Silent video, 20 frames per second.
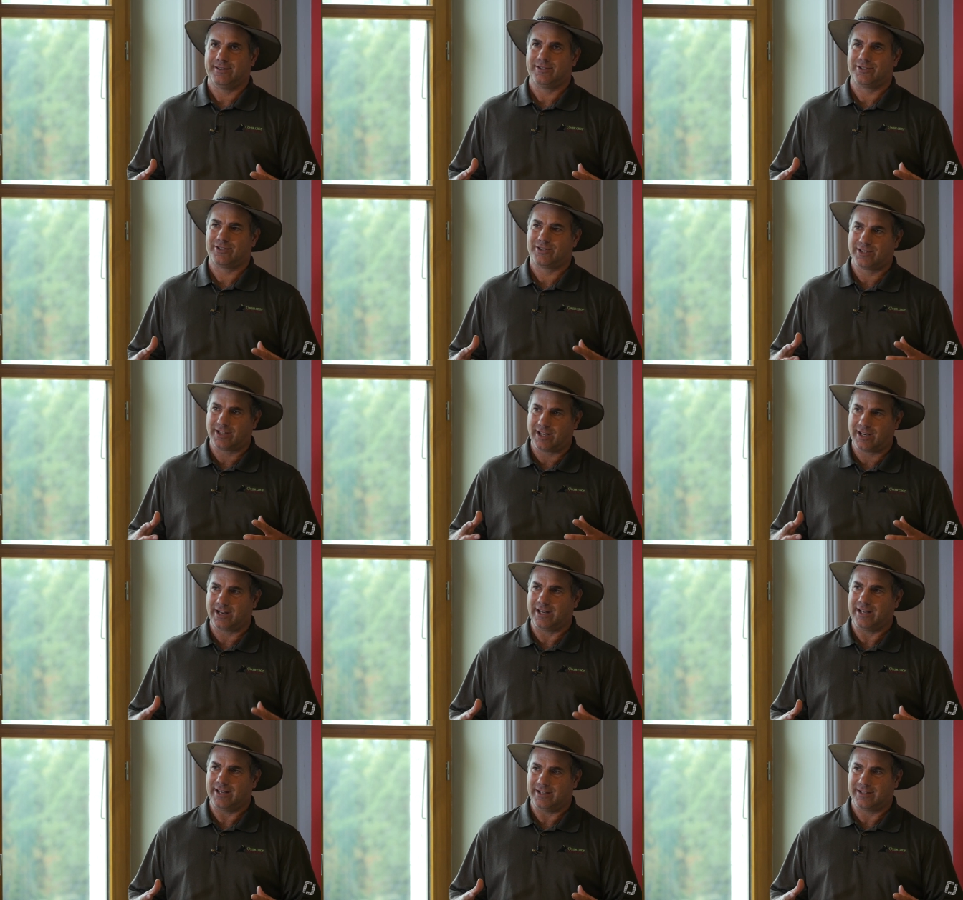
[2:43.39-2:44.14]

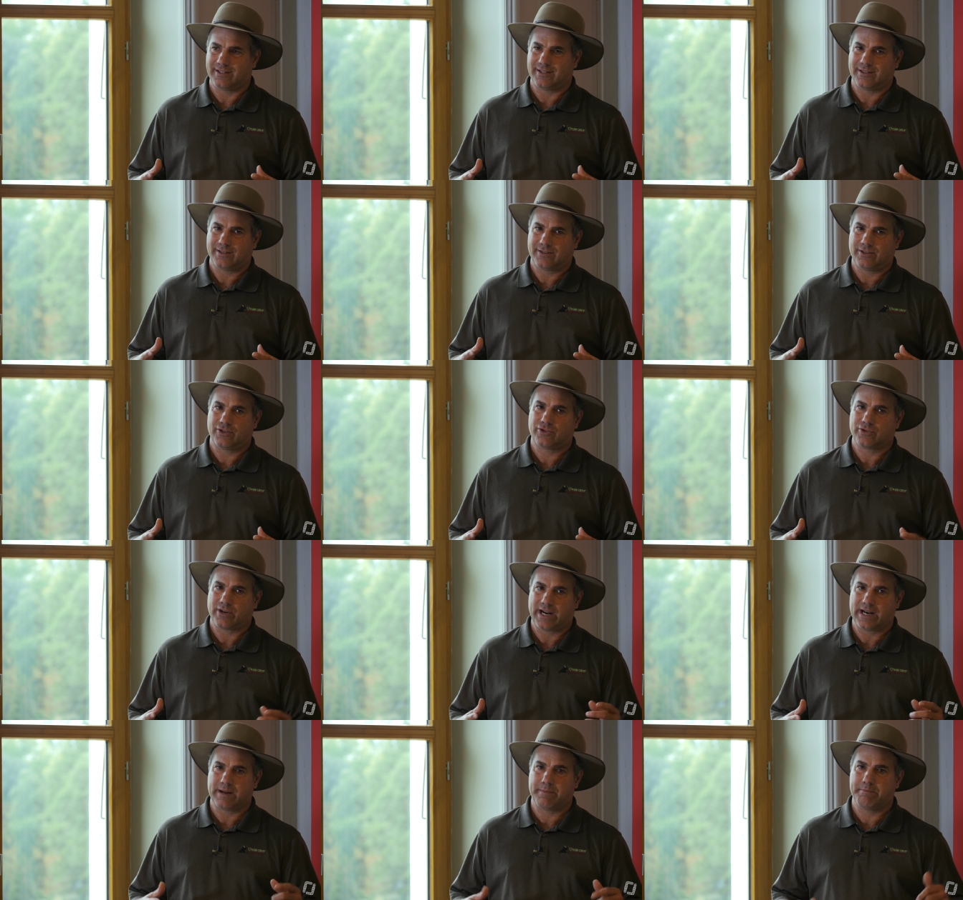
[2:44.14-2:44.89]
studies to
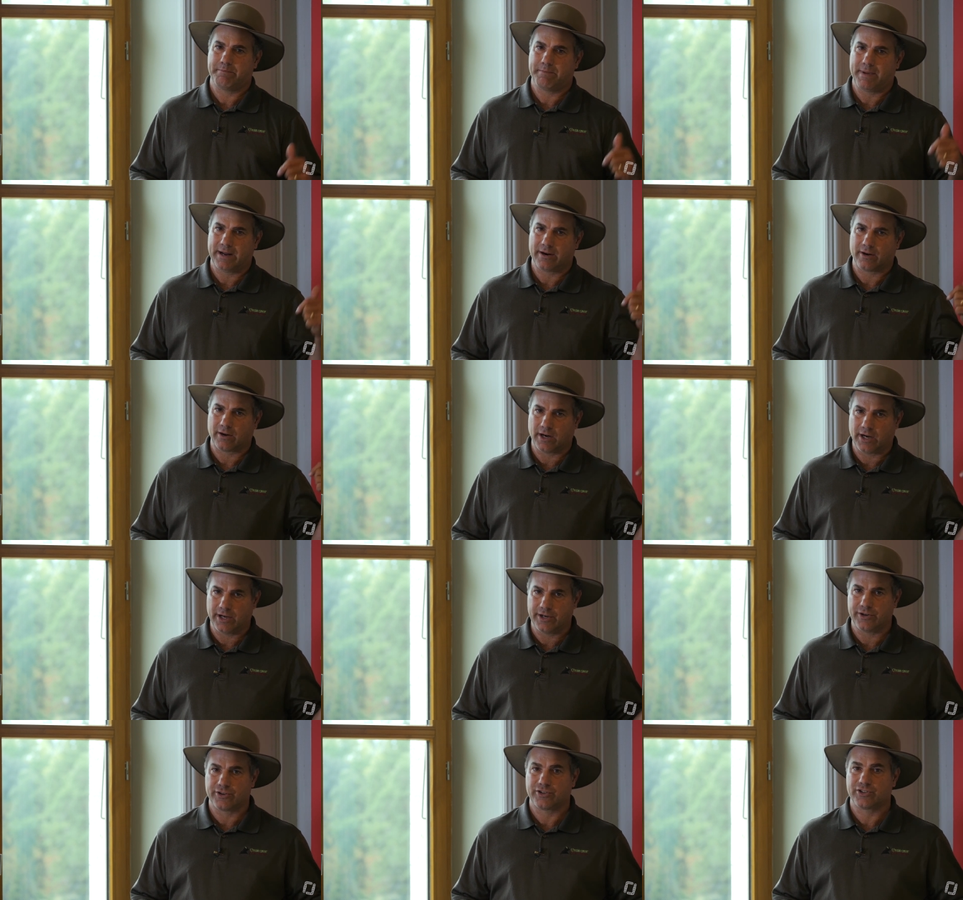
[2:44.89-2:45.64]
try to better
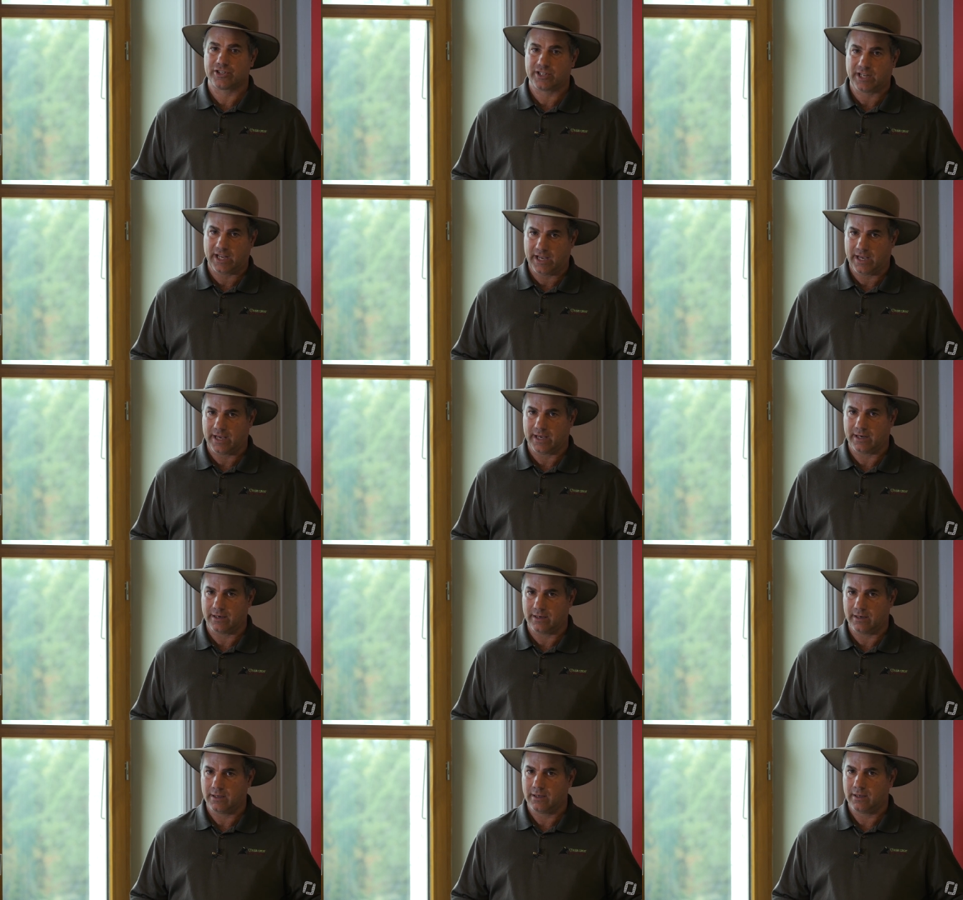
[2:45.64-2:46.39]

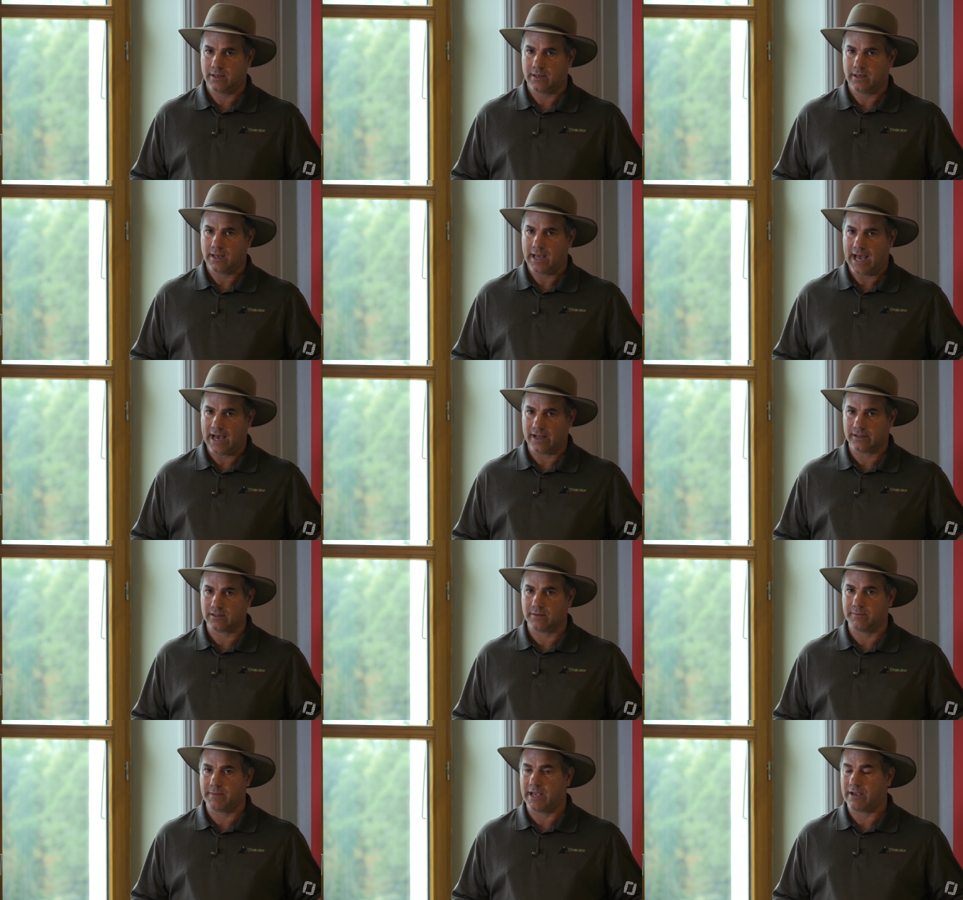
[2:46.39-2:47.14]
understand how
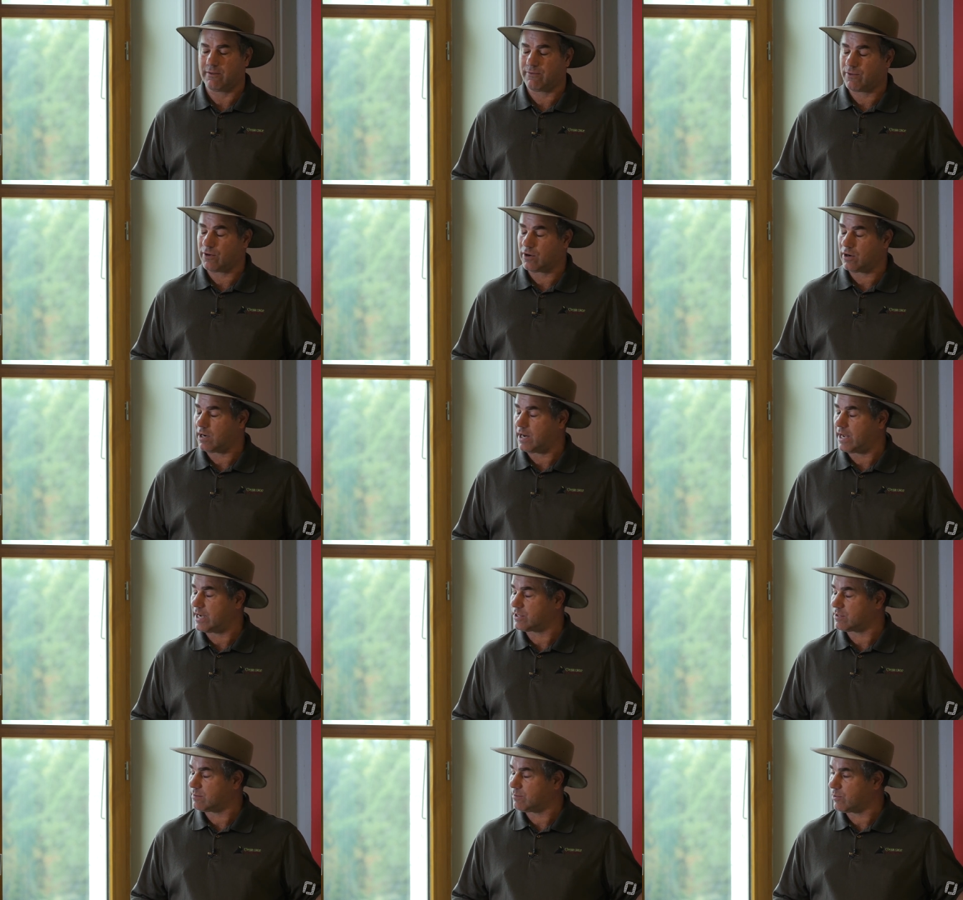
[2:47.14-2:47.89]
to make
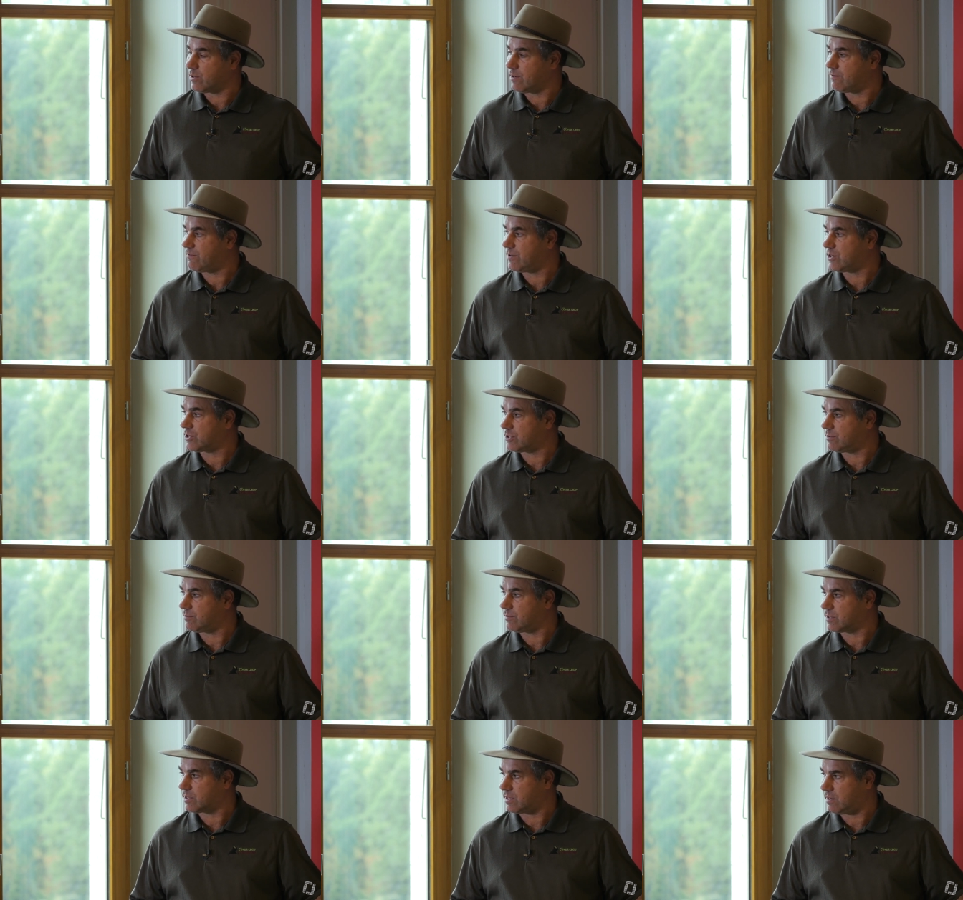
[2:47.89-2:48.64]
fertilizer more
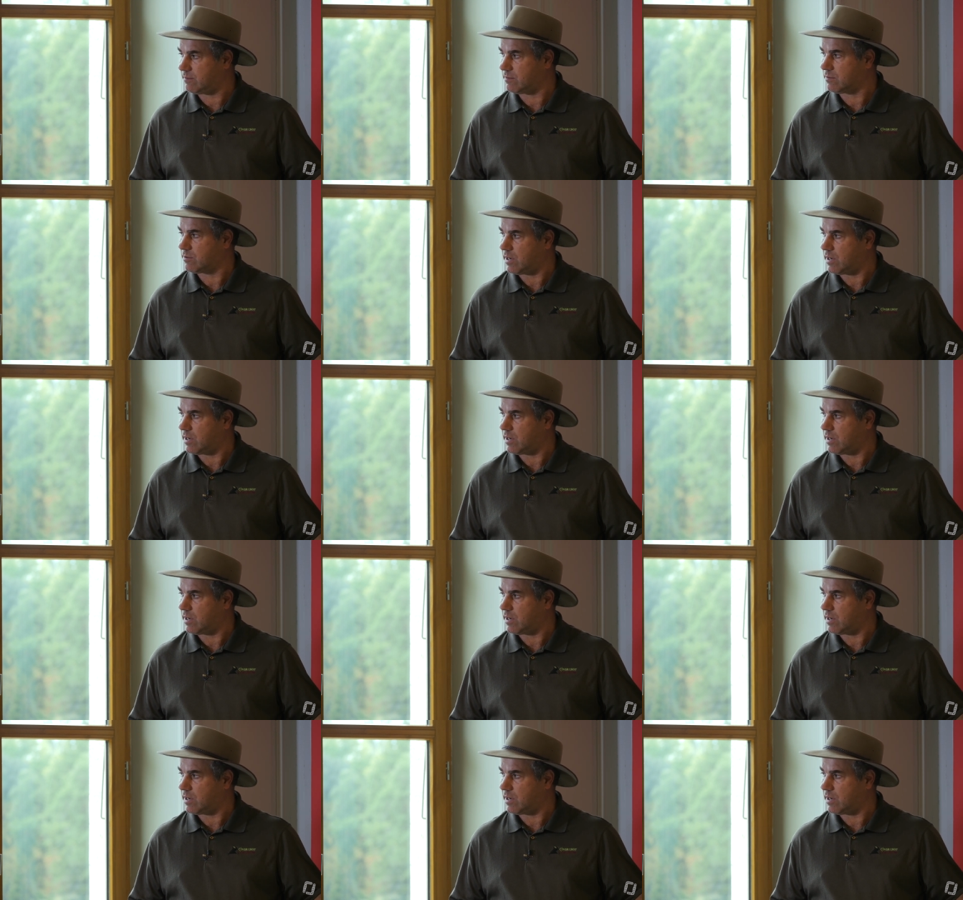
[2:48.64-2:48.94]
efficient with cover